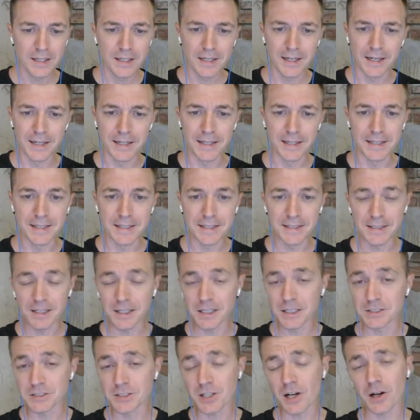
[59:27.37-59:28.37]

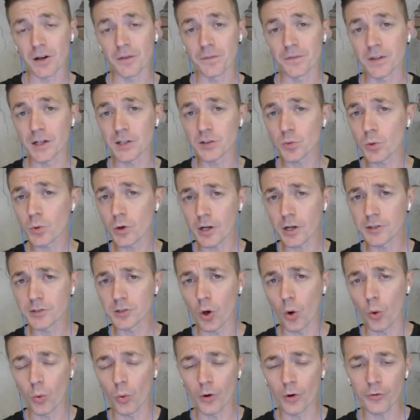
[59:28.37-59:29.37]
And yeah, that's what I
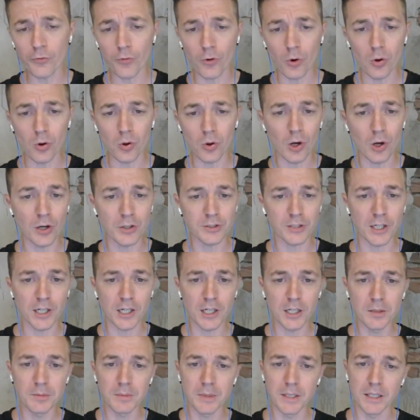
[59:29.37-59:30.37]
dealt with for a long
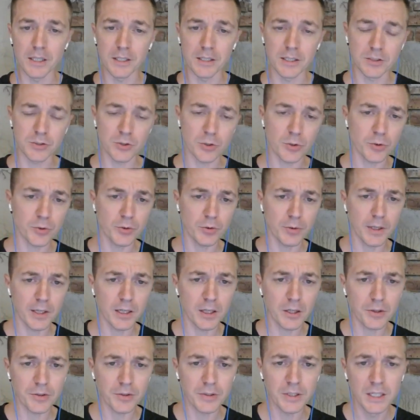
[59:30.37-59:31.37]
time, and it turned
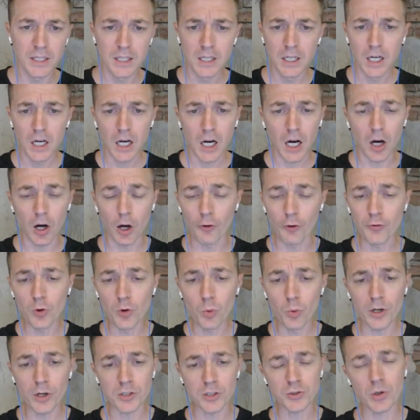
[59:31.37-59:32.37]
around. If you
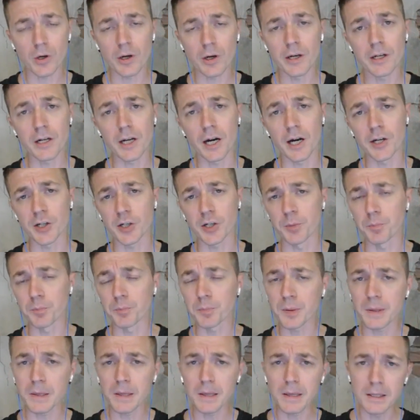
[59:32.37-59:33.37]
want to try it, I
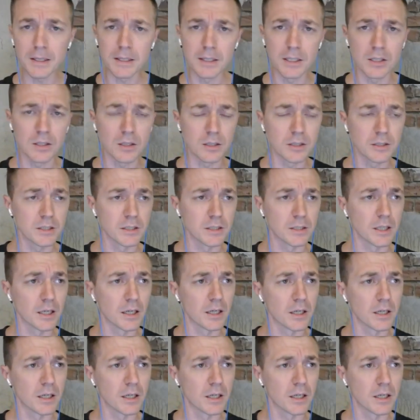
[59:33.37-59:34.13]
completely